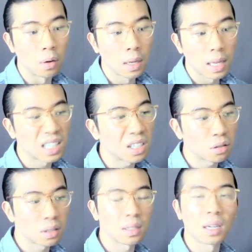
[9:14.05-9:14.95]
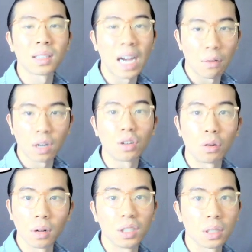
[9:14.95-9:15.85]
That is just a direct
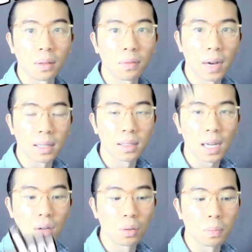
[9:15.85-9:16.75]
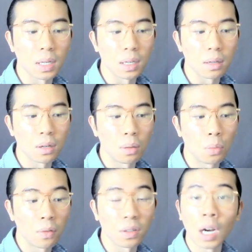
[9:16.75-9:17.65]
correlation effects that could be,
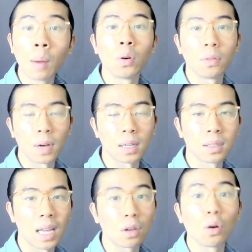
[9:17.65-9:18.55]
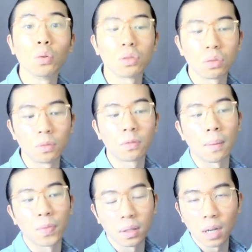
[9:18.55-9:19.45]
more of a domino effect that goes through
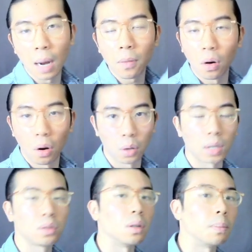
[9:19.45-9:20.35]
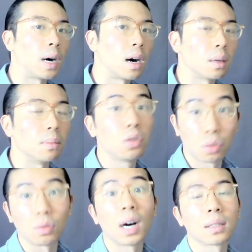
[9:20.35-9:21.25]
from the top all the way to the bottom
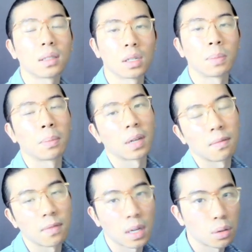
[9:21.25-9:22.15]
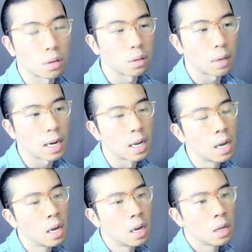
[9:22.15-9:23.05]
to us public investors, right?
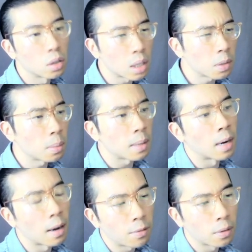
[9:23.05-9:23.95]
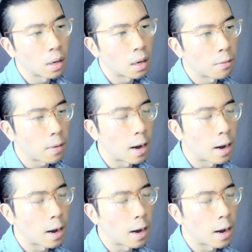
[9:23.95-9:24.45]
So something to be mindful of,